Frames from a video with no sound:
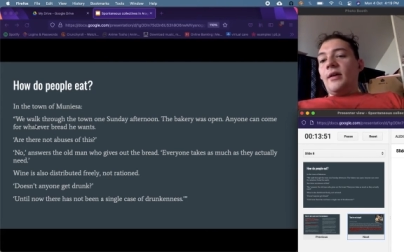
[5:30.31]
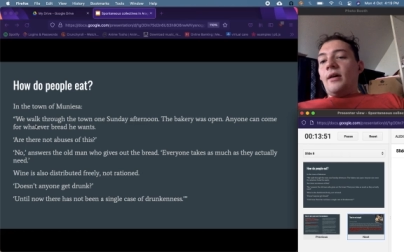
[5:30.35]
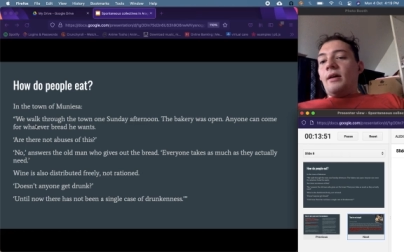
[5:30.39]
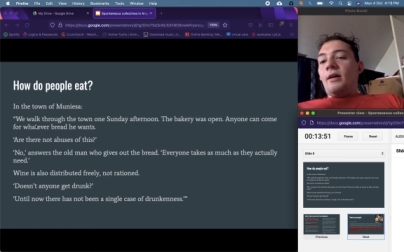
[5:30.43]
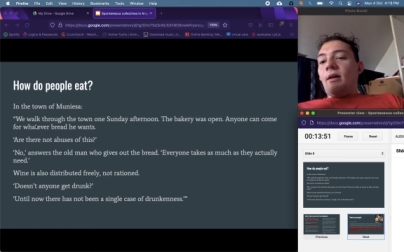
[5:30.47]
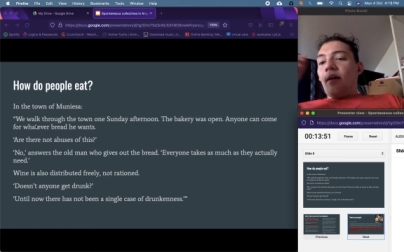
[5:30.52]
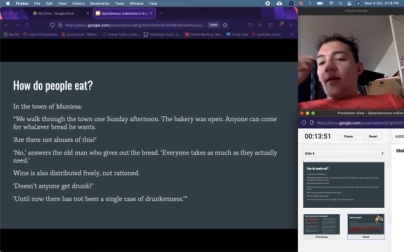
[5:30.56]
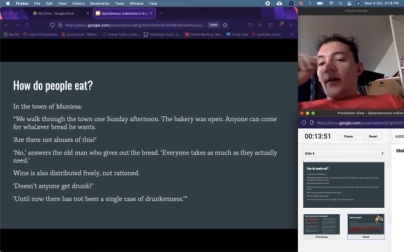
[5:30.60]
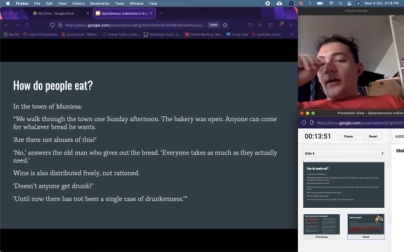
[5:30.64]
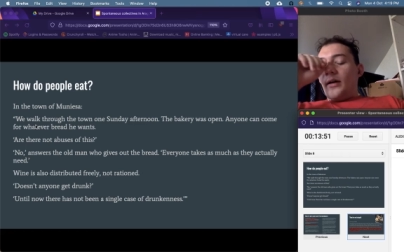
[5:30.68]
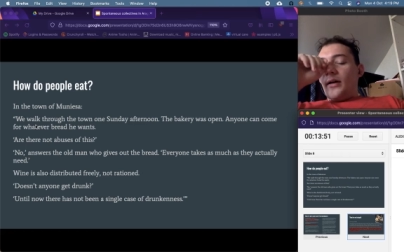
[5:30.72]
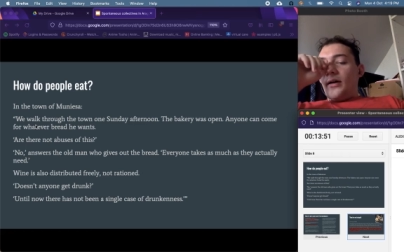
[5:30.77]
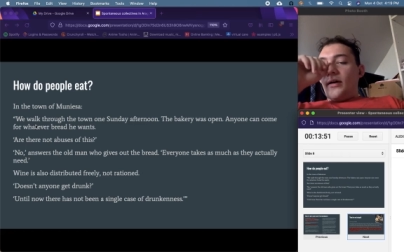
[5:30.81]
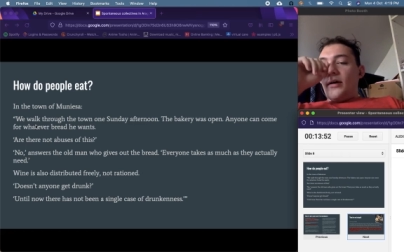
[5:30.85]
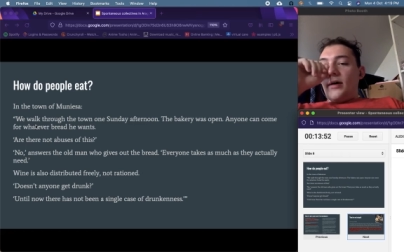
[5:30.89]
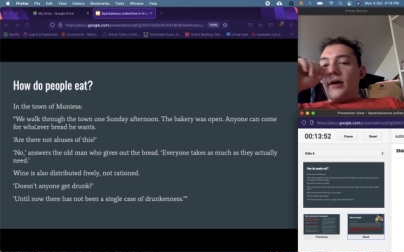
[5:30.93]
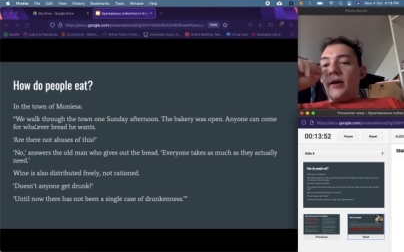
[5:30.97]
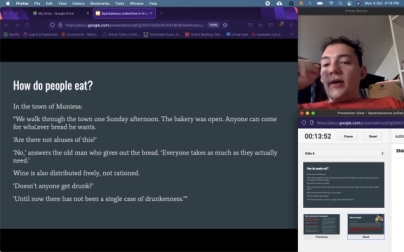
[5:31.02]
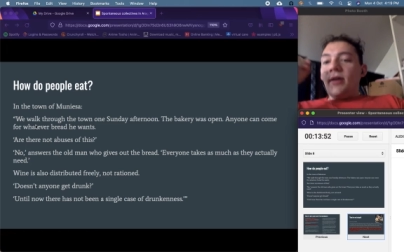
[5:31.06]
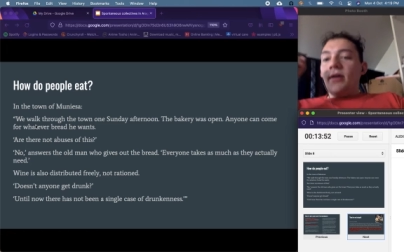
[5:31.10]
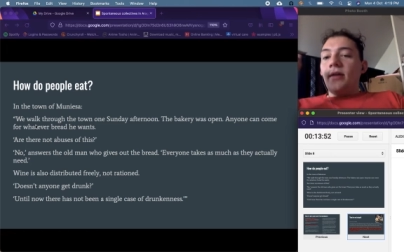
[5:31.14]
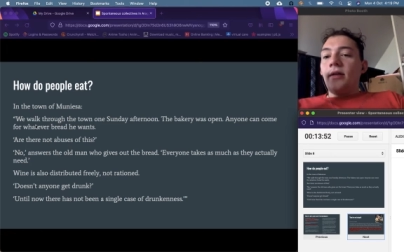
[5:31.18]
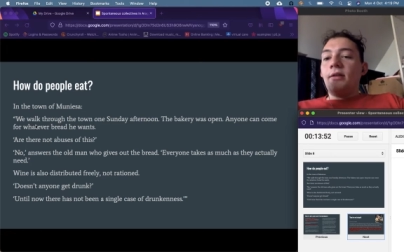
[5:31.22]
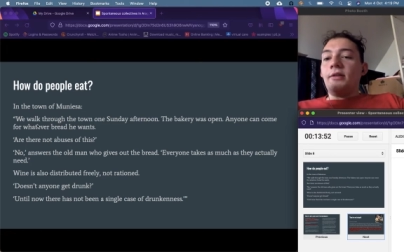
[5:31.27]

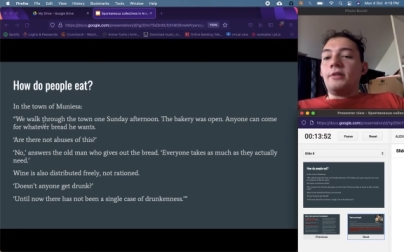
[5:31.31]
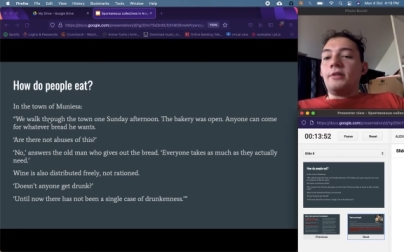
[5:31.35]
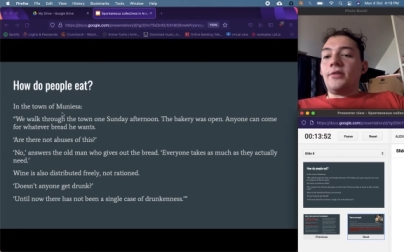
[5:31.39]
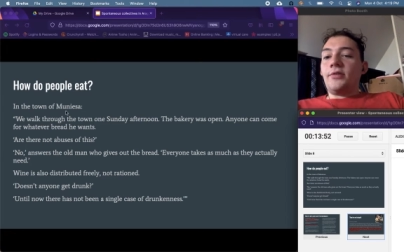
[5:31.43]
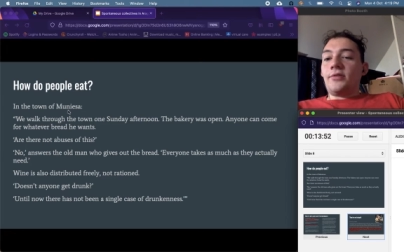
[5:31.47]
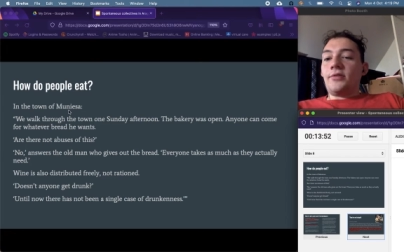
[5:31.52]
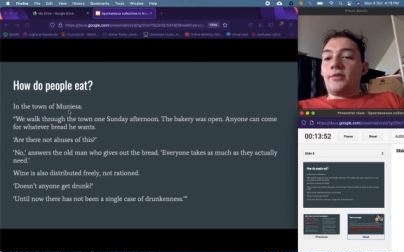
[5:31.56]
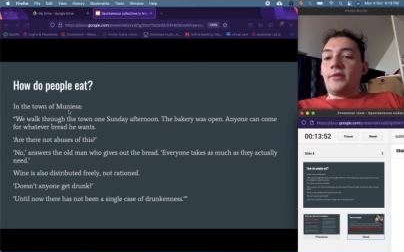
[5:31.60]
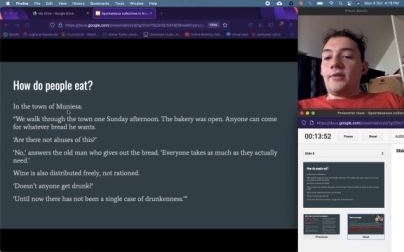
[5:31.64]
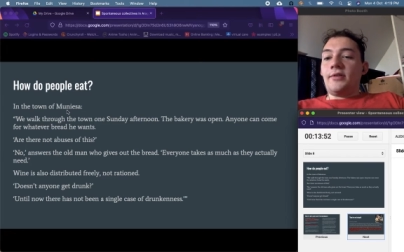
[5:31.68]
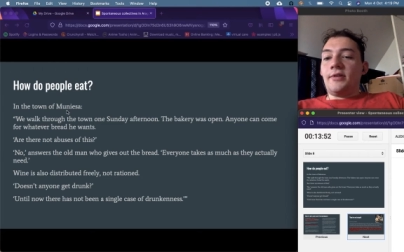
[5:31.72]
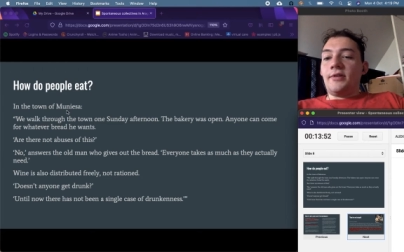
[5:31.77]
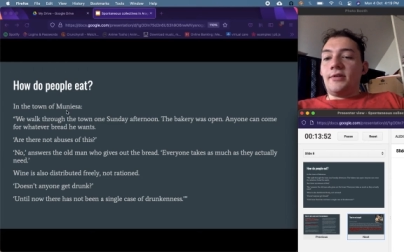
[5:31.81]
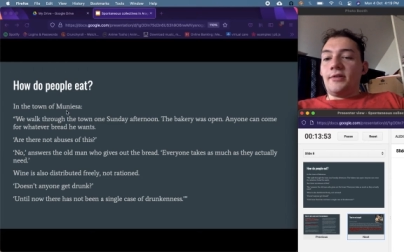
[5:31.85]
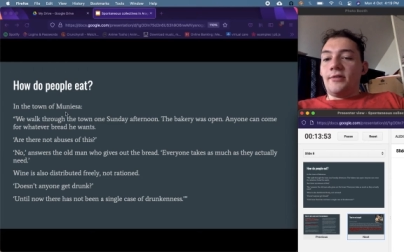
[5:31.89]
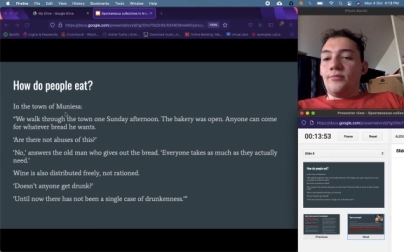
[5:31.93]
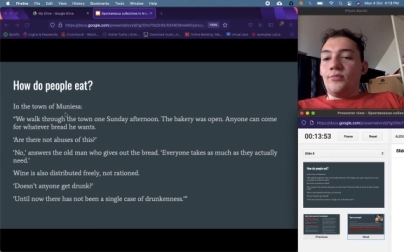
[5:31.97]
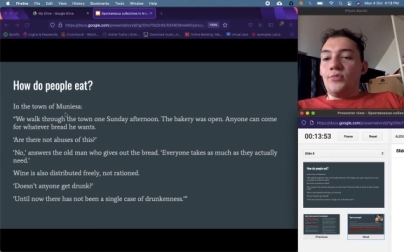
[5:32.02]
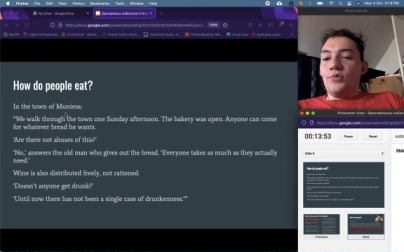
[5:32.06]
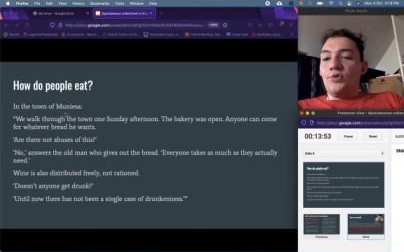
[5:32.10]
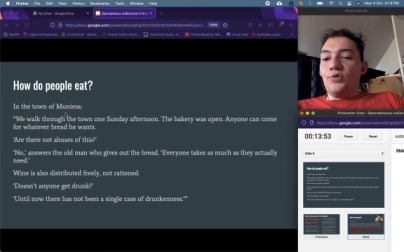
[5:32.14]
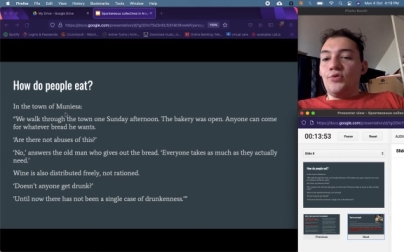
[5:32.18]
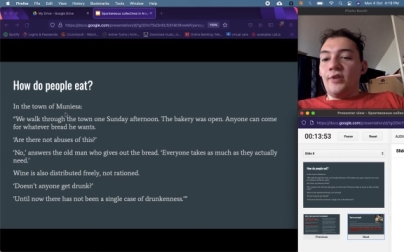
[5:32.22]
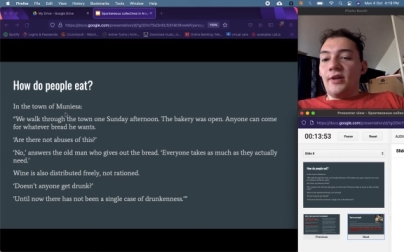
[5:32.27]
this is in
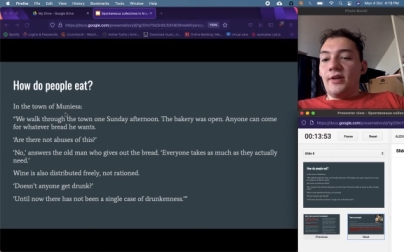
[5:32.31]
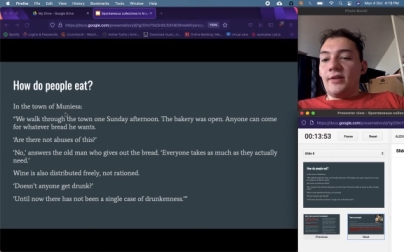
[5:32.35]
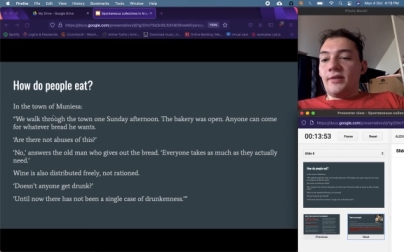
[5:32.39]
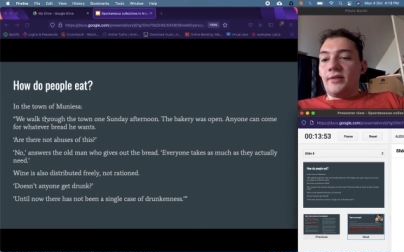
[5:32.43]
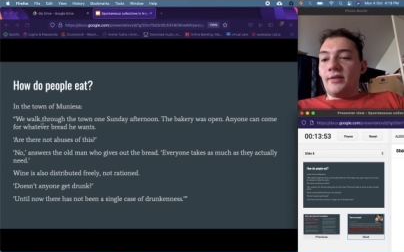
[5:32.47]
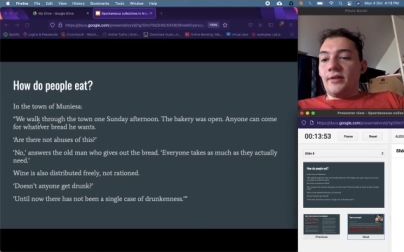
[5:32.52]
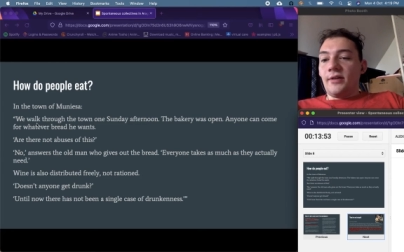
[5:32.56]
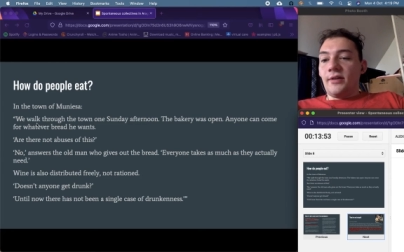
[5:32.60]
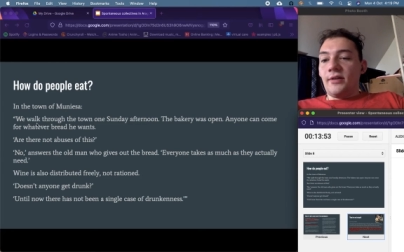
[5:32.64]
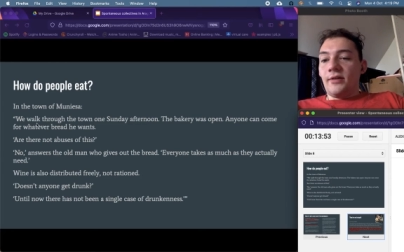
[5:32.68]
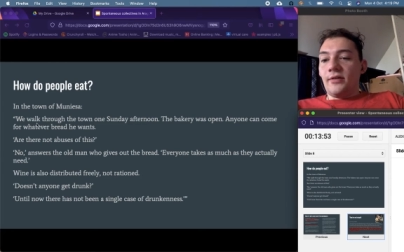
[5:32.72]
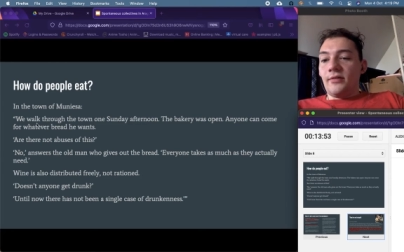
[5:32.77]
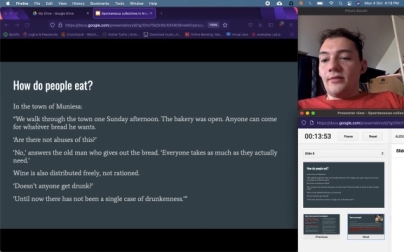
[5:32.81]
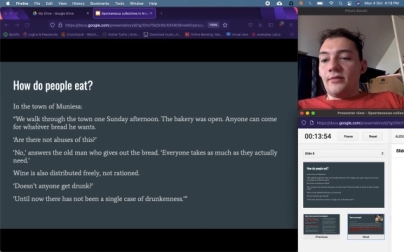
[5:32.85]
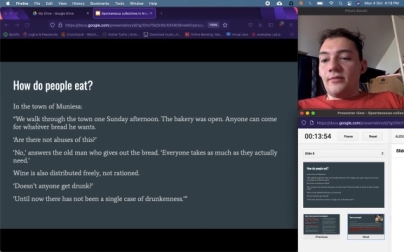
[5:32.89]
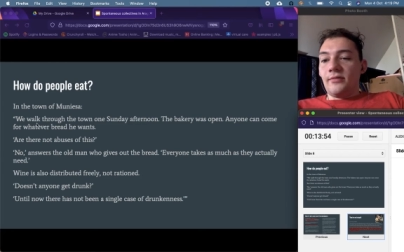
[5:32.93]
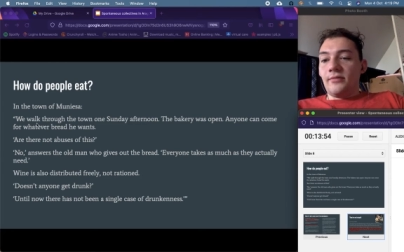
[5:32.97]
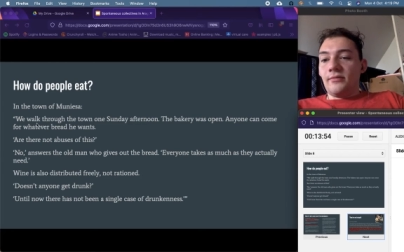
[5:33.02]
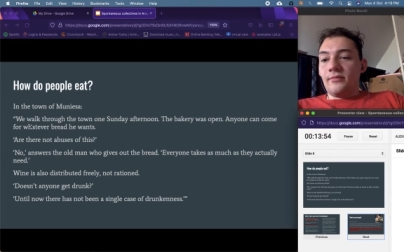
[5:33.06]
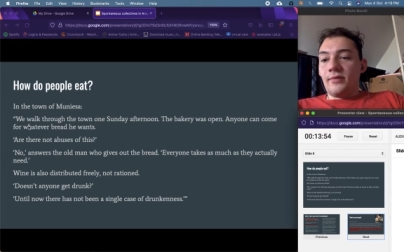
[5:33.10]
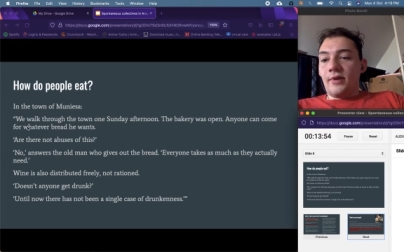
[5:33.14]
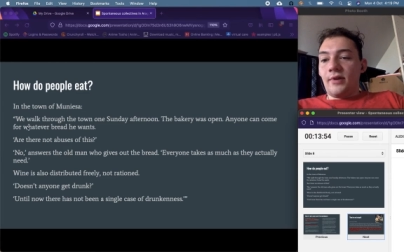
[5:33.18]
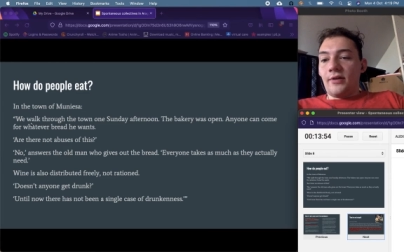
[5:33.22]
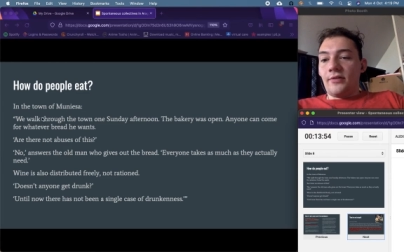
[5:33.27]
Muniesa.
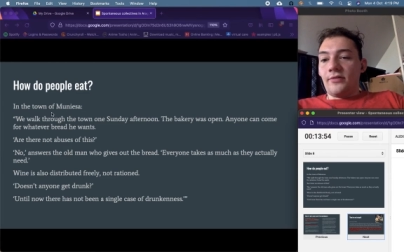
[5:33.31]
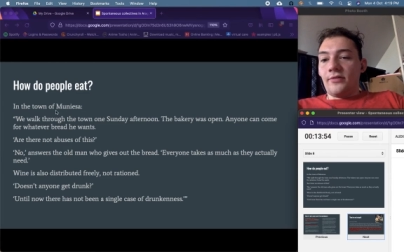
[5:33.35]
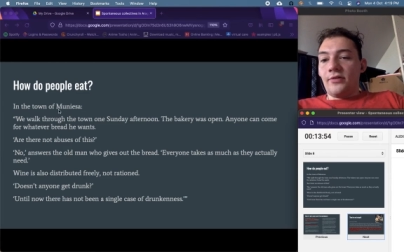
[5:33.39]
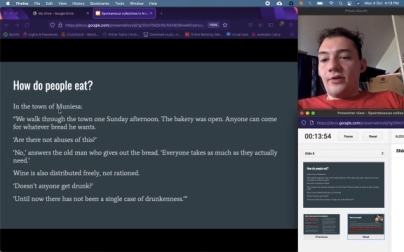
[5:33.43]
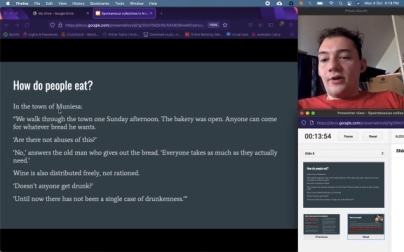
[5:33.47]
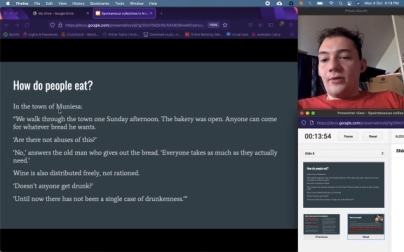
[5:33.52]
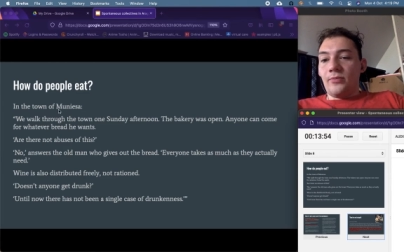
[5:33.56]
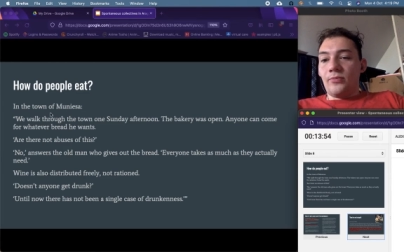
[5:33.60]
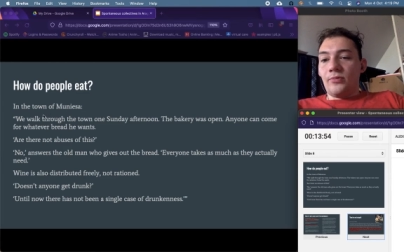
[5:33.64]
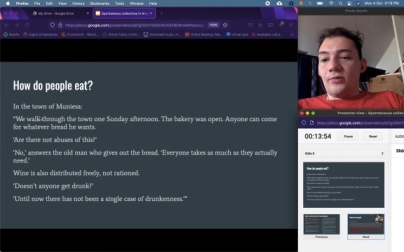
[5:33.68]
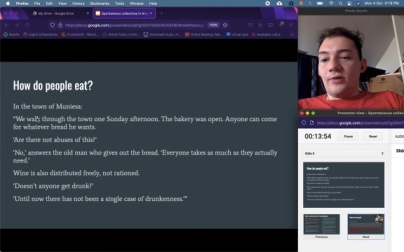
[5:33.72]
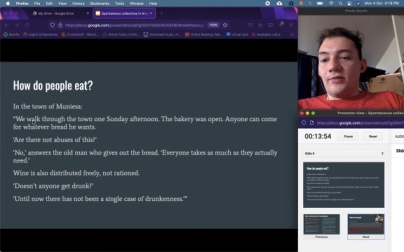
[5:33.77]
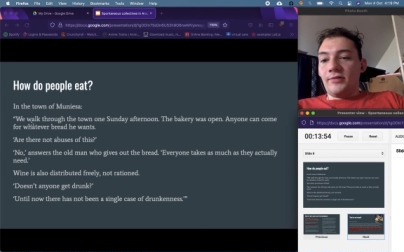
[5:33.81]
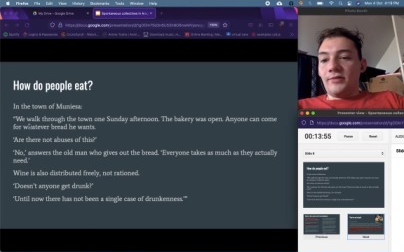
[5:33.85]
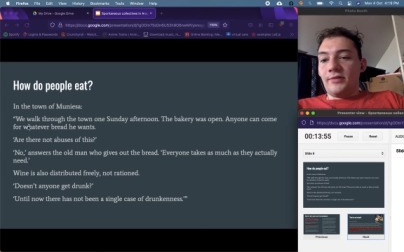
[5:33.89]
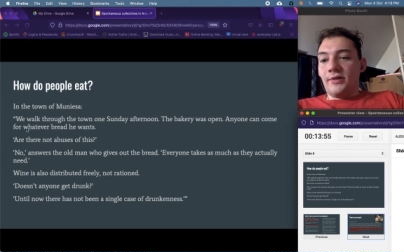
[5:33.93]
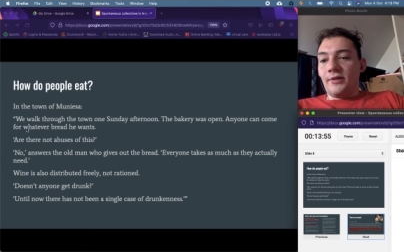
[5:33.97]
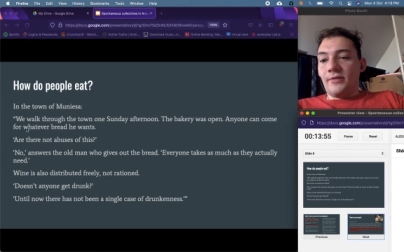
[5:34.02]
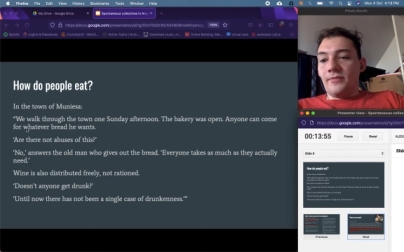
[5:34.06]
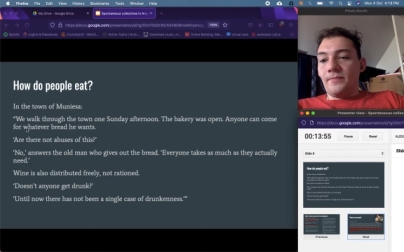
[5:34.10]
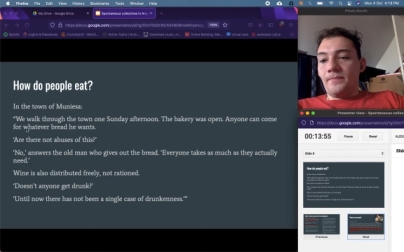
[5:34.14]
I don't know how to pronounce that.